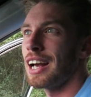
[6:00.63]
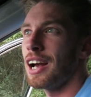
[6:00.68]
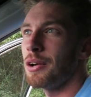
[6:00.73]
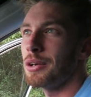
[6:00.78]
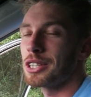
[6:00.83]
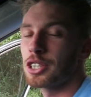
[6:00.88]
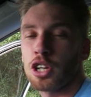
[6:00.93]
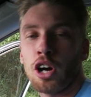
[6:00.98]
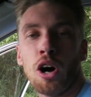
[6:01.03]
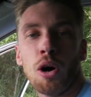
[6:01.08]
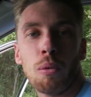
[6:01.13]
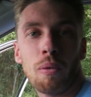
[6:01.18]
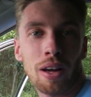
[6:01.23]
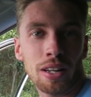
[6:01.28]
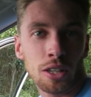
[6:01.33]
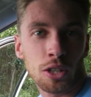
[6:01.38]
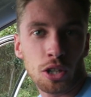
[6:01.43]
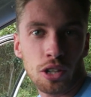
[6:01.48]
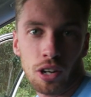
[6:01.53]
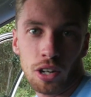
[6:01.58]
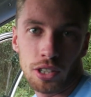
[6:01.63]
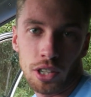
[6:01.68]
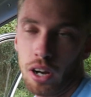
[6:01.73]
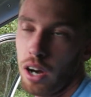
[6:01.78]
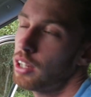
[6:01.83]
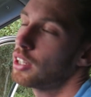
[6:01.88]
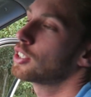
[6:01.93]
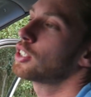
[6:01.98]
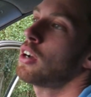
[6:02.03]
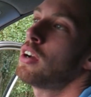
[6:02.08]
Now it's all well and good,
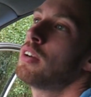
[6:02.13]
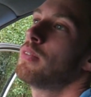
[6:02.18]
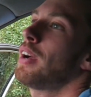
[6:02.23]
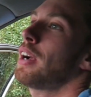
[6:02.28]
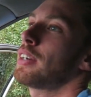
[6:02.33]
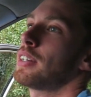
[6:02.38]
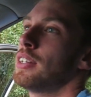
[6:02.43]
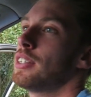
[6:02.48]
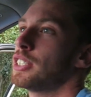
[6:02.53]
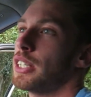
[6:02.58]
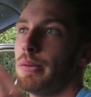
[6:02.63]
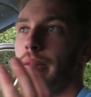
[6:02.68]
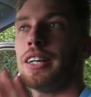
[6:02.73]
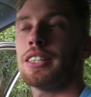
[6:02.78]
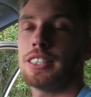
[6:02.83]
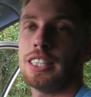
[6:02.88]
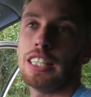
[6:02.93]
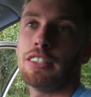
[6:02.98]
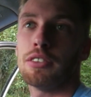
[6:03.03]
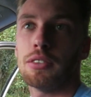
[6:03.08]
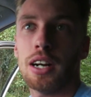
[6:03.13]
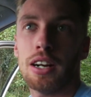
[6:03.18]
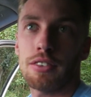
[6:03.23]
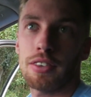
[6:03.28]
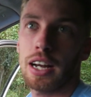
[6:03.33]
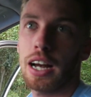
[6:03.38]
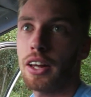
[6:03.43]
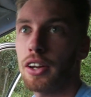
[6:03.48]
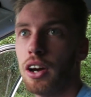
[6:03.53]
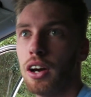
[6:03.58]
oh the Tommi Makinen's the best Evo
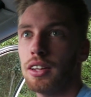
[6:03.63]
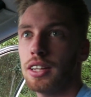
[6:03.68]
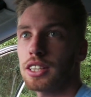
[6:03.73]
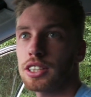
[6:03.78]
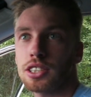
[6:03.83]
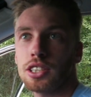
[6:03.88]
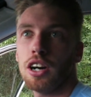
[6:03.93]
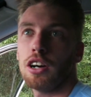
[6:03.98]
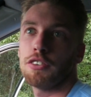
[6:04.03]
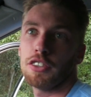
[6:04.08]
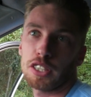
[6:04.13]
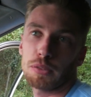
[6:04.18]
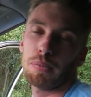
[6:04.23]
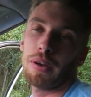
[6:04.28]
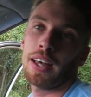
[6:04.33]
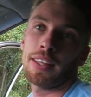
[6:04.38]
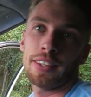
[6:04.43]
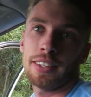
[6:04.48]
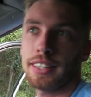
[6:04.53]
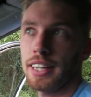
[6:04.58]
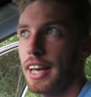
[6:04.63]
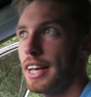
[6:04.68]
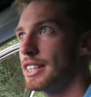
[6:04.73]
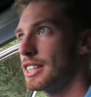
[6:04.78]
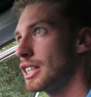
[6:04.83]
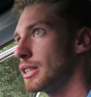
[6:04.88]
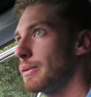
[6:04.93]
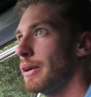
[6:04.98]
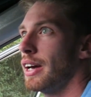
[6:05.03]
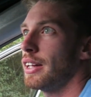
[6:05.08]
ever had, all this stuff, it's better than the
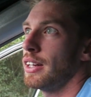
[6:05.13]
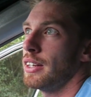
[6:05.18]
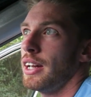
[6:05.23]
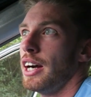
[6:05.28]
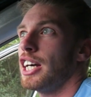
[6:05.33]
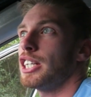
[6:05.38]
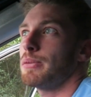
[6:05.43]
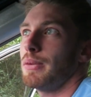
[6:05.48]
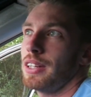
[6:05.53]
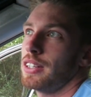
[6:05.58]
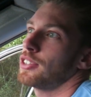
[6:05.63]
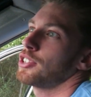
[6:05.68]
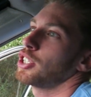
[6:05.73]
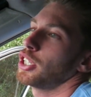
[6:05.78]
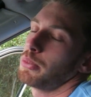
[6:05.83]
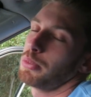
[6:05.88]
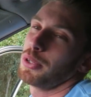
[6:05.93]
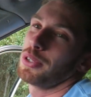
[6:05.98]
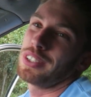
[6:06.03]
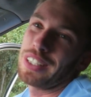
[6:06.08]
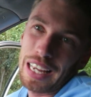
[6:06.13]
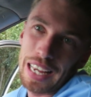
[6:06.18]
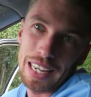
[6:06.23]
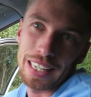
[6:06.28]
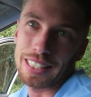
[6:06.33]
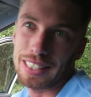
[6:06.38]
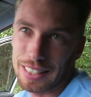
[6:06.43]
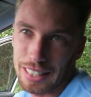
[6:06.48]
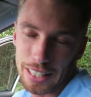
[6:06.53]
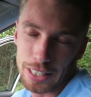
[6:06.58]
8s, it's better than the 9s, it's better than Subarus,
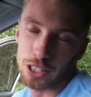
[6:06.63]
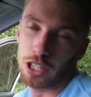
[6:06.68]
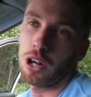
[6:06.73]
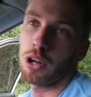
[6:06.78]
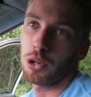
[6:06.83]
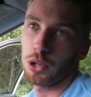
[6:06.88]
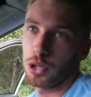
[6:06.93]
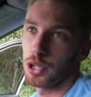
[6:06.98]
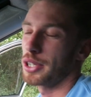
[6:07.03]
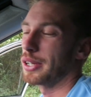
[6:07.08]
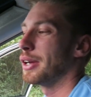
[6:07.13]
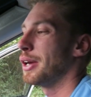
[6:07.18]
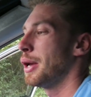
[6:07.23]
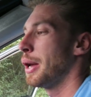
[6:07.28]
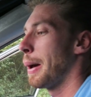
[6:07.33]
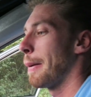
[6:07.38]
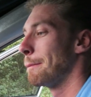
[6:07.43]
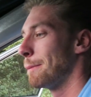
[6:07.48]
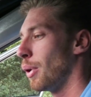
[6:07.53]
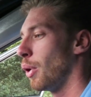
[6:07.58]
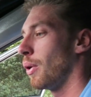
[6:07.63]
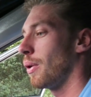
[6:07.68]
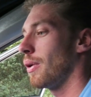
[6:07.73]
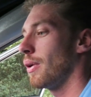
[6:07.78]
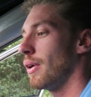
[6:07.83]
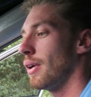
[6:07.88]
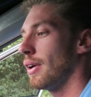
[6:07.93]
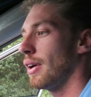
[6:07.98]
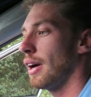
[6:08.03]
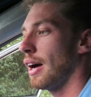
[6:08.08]
yeah, it's all good. But
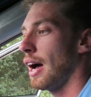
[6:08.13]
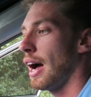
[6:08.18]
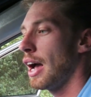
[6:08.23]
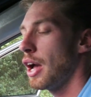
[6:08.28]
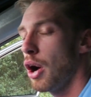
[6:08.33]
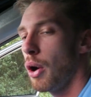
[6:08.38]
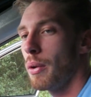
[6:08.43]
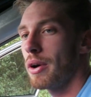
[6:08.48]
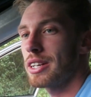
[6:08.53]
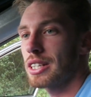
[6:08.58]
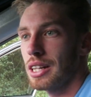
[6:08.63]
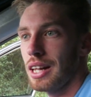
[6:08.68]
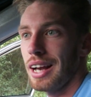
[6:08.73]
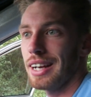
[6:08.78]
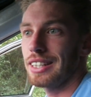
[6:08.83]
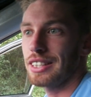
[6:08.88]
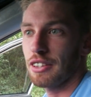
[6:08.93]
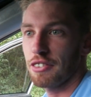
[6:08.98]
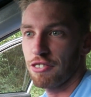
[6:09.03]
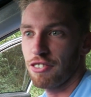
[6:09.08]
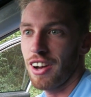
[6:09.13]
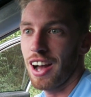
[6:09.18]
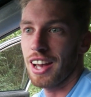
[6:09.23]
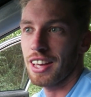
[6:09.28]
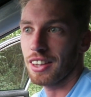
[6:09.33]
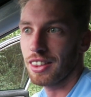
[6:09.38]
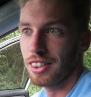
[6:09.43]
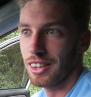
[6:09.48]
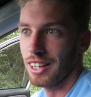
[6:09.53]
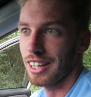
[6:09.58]
I always like to
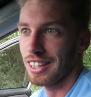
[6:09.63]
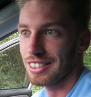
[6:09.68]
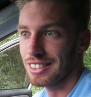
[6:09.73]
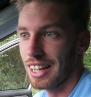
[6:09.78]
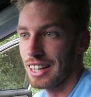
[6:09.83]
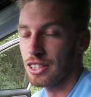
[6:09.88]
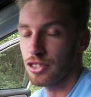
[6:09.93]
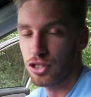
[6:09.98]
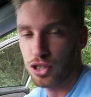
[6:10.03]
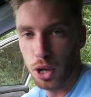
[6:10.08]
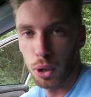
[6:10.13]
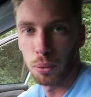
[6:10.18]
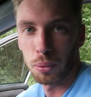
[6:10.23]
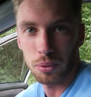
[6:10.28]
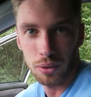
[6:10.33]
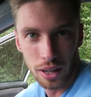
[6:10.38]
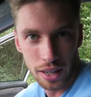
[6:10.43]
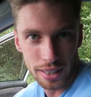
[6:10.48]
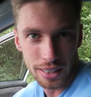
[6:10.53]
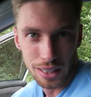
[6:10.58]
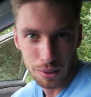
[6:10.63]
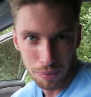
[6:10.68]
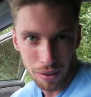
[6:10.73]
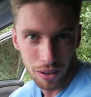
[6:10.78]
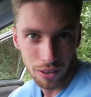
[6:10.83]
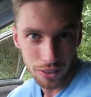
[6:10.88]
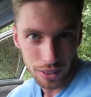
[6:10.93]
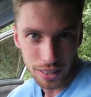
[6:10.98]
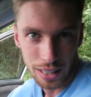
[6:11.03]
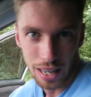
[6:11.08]
find things I don't like
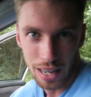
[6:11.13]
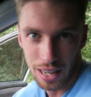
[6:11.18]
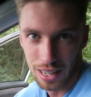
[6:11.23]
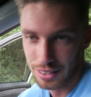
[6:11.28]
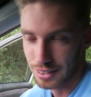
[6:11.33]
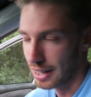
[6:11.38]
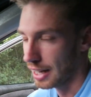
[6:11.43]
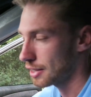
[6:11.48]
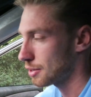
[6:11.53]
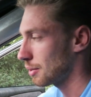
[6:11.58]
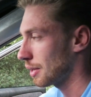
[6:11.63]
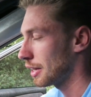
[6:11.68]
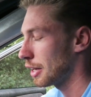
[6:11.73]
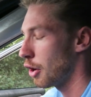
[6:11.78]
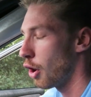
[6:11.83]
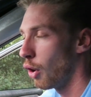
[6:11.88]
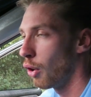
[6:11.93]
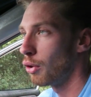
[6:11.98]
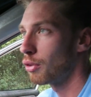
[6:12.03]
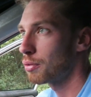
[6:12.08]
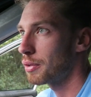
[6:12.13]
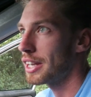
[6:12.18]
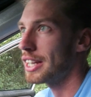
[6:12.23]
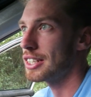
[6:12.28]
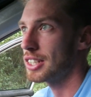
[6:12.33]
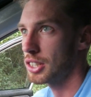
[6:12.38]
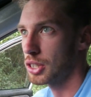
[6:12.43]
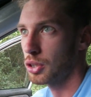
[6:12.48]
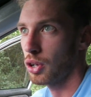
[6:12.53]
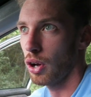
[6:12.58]
about the cars. That's why the whole
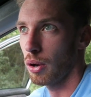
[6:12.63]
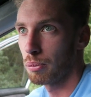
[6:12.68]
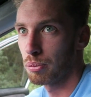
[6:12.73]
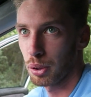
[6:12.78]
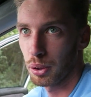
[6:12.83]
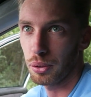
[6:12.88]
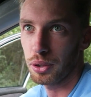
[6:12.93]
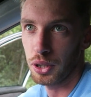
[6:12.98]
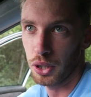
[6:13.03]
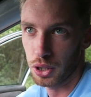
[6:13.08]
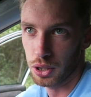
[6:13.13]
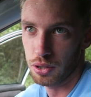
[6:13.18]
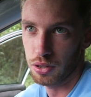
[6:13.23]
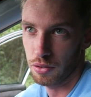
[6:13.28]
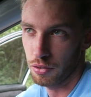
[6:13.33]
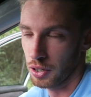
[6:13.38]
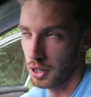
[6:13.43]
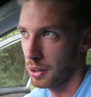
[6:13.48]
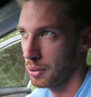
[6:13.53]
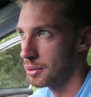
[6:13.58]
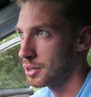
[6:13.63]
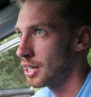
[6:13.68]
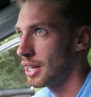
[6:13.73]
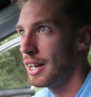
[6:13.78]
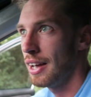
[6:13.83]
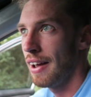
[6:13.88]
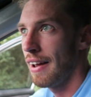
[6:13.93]
reason is called Brutally Honest Reviews.